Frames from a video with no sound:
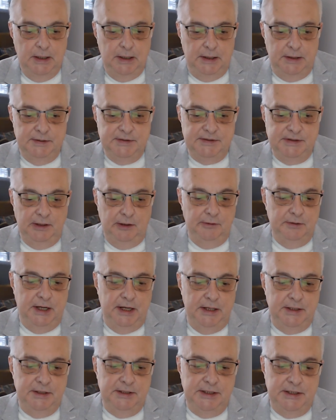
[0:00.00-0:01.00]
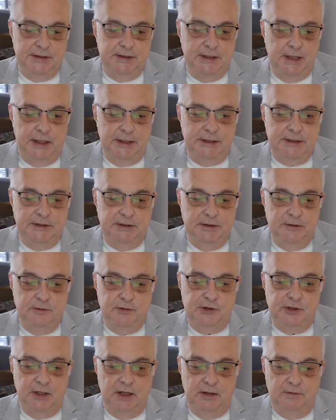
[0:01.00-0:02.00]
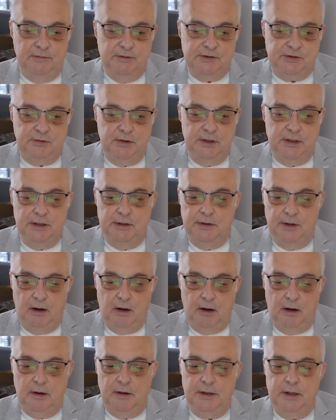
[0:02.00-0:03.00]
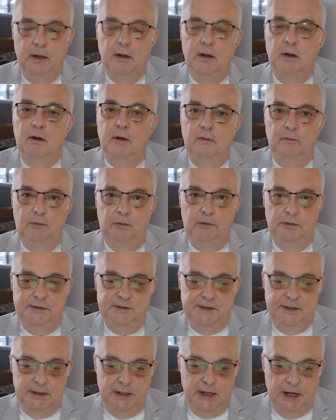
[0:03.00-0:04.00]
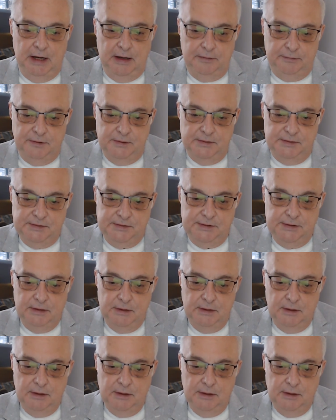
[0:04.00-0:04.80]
It is located at ninety-two Geneva Street in the heart of Old Saint Catharines.